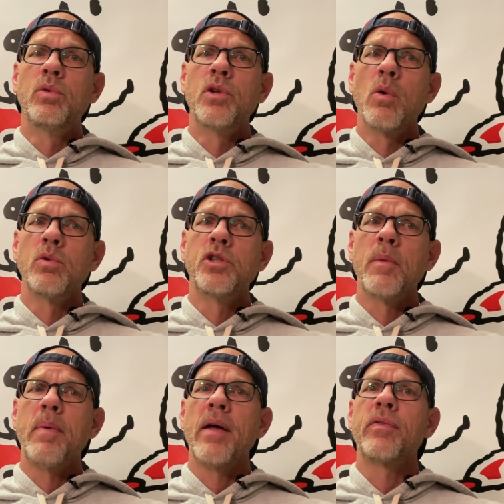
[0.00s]
don't
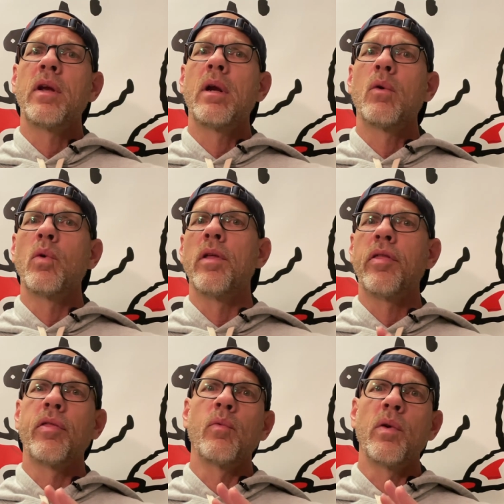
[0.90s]
jump out there
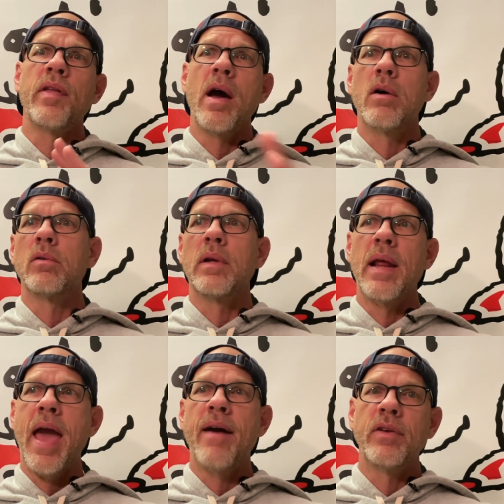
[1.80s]
with without
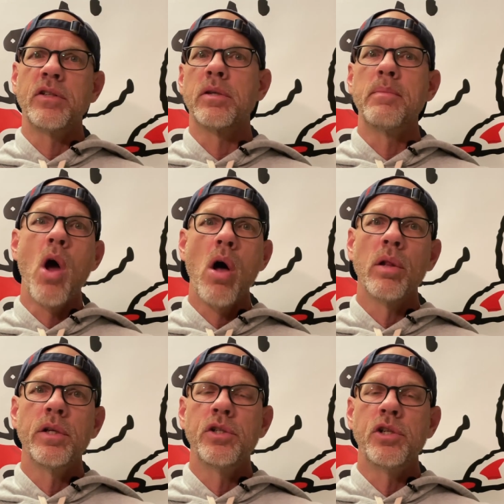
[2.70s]
having some
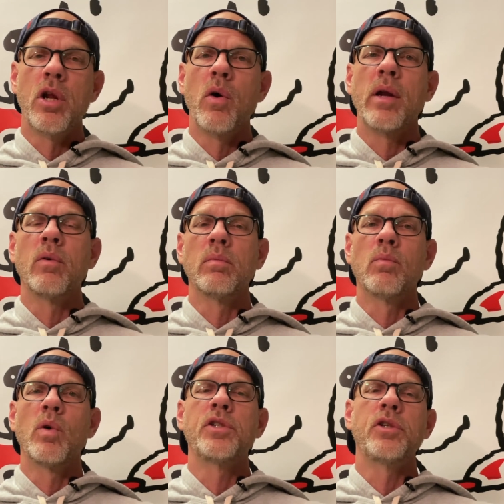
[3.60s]
knowledge you know i don't
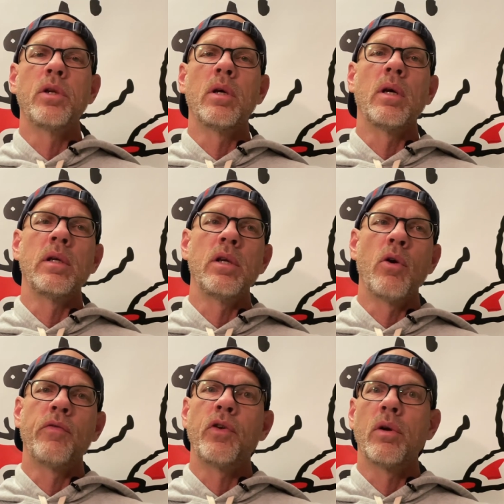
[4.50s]
want you to you
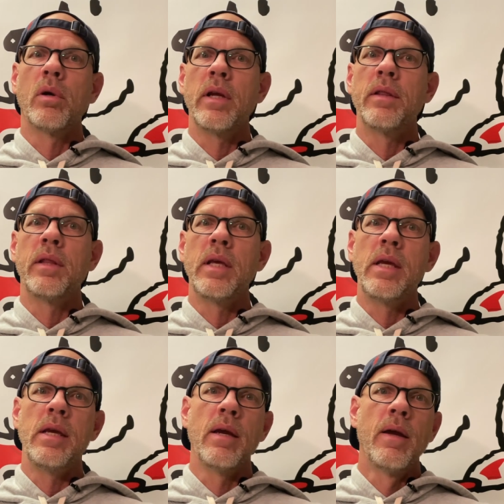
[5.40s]
know if you're in
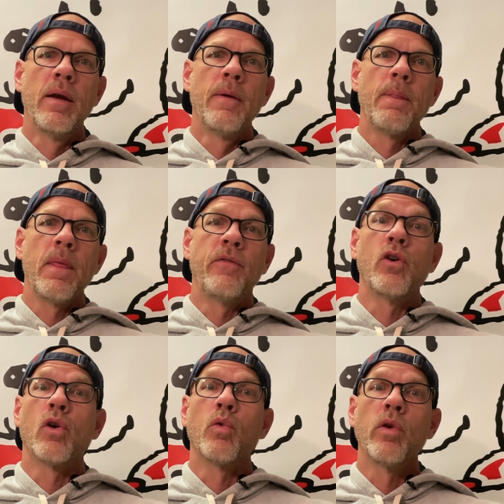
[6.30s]
the if
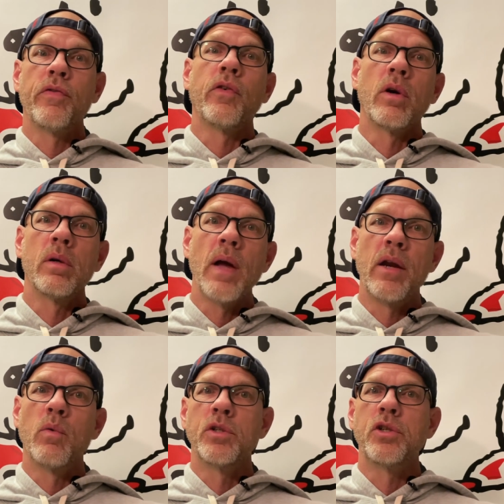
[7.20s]
you're a roofer, I
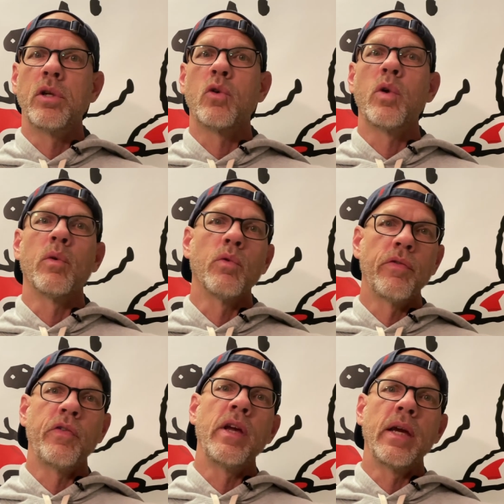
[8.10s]
don't want you to quit
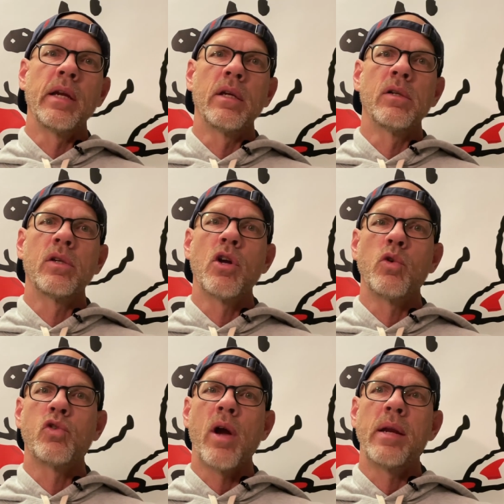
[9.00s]
roofing and go
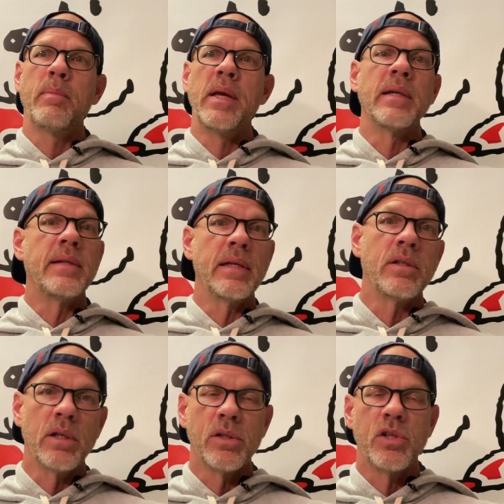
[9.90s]
try to be a
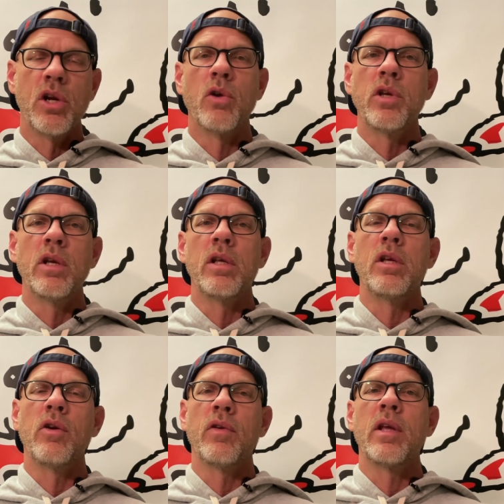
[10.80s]
dentist. You know, you
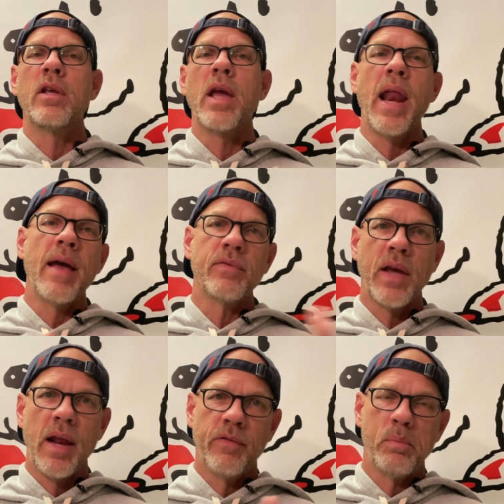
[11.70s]
you you got to have
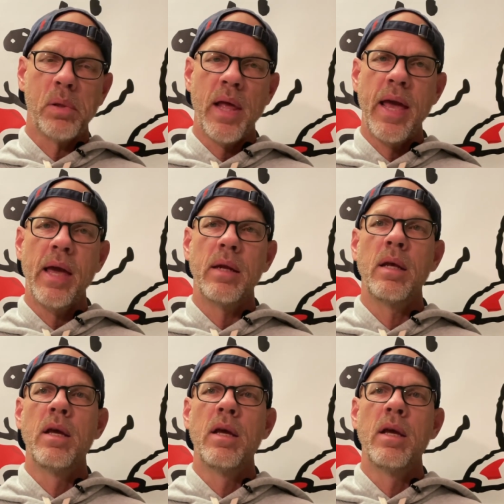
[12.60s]
kind of a plan.